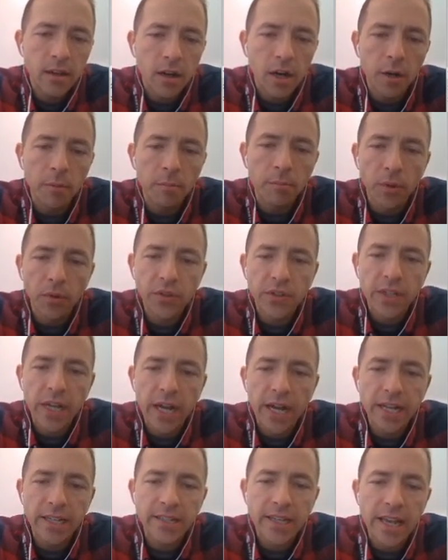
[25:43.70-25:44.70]
on both
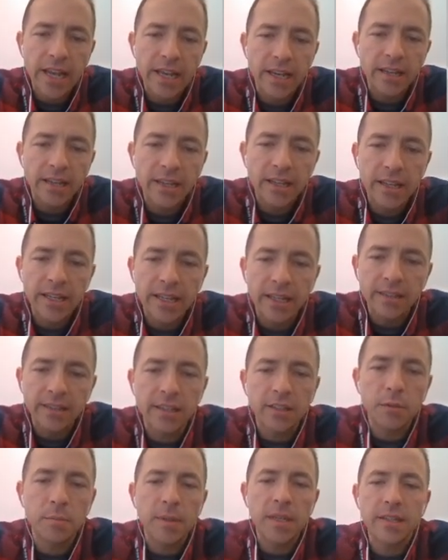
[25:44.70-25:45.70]
sides and get
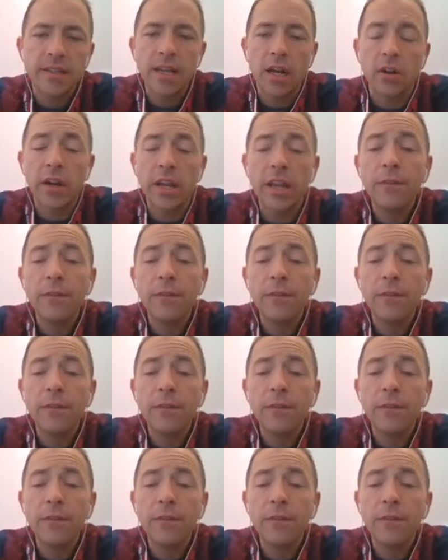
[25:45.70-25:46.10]
this piece out.